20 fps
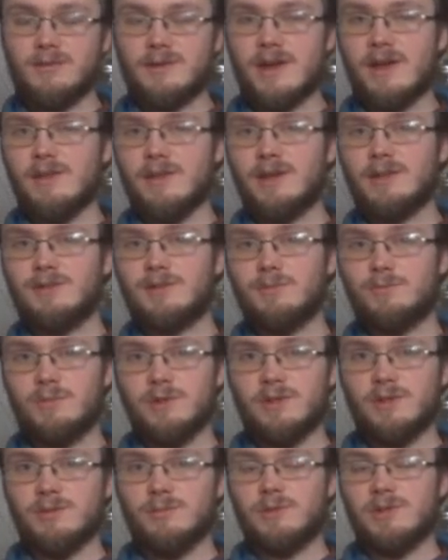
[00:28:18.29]
I like to
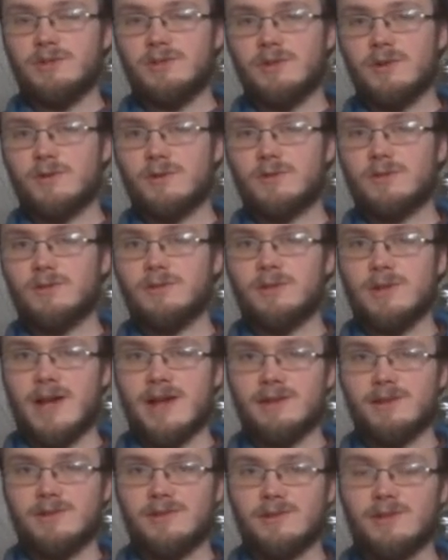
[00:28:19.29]
put them to soak
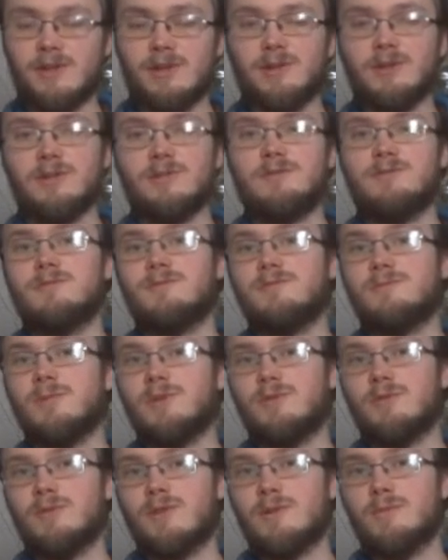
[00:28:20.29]
last thing
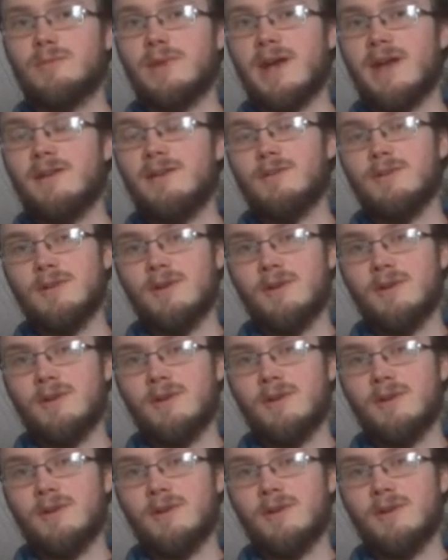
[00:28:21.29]
before bed,